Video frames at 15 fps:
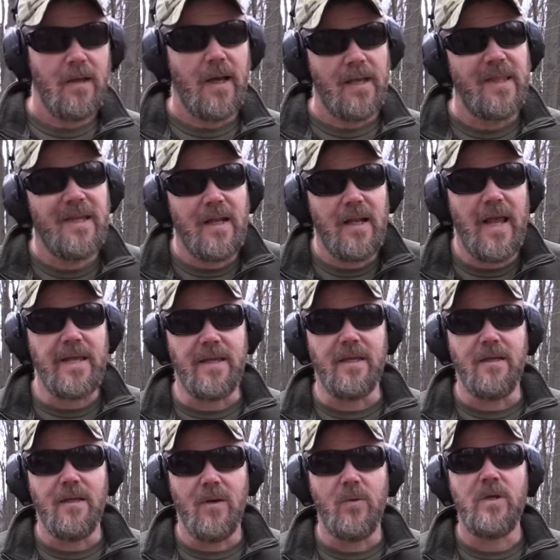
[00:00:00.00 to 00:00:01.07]
I think I like
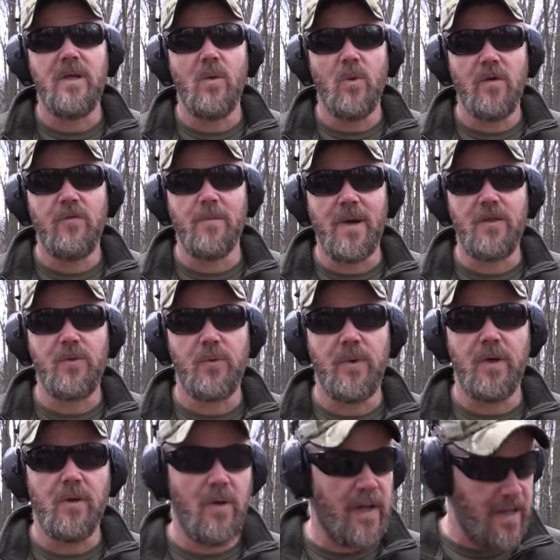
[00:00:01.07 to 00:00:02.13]
it. I want to get one for my
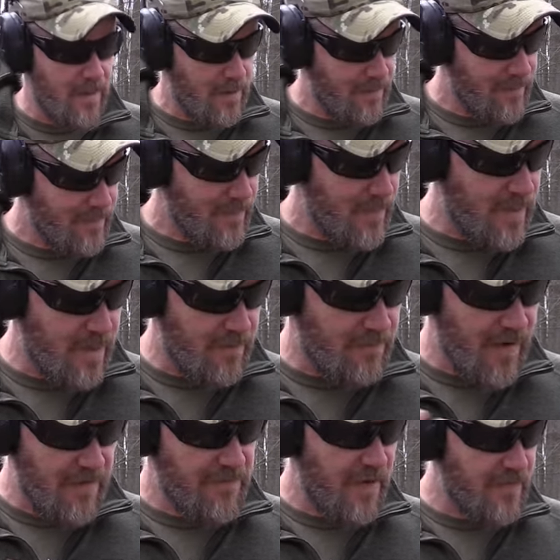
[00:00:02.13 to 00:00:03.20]
308. The
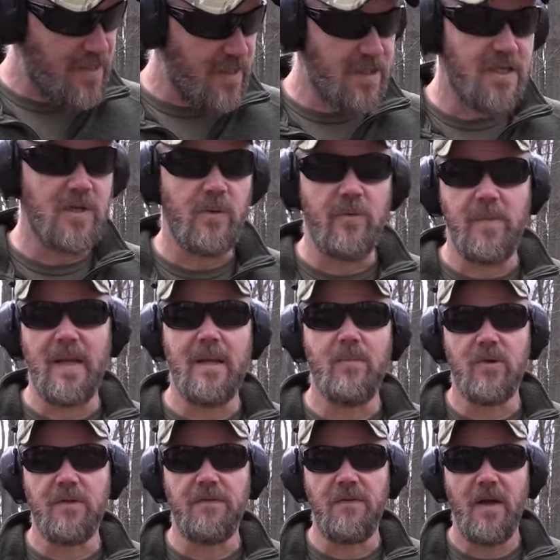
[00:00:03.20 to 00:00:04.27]
556s we've been
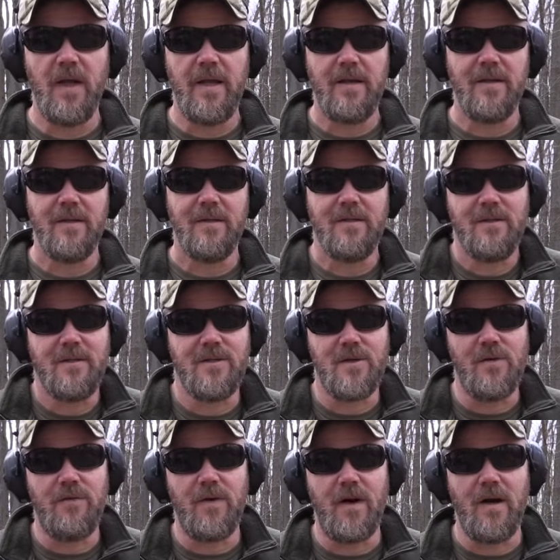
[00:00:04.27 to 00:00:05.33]
able to find.
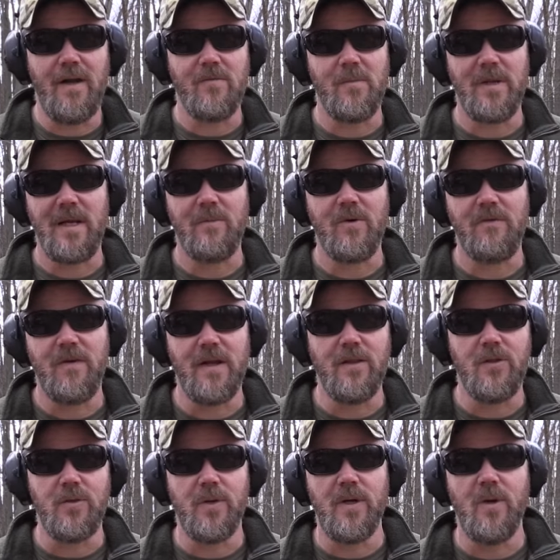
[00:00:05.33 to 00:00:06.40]
So far I haven't been able to find
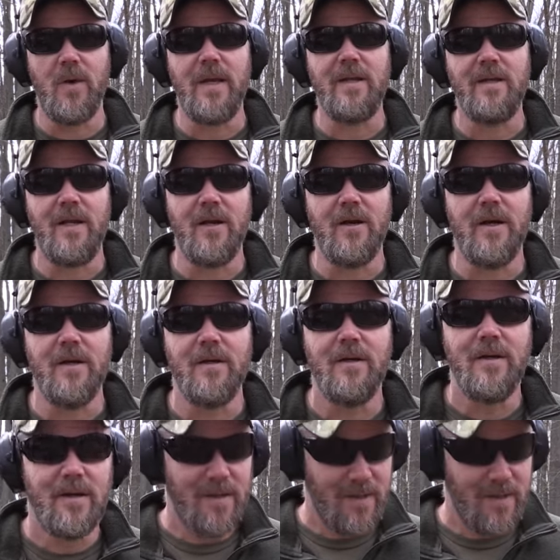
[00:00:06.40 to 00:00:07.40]
the 308 carrier.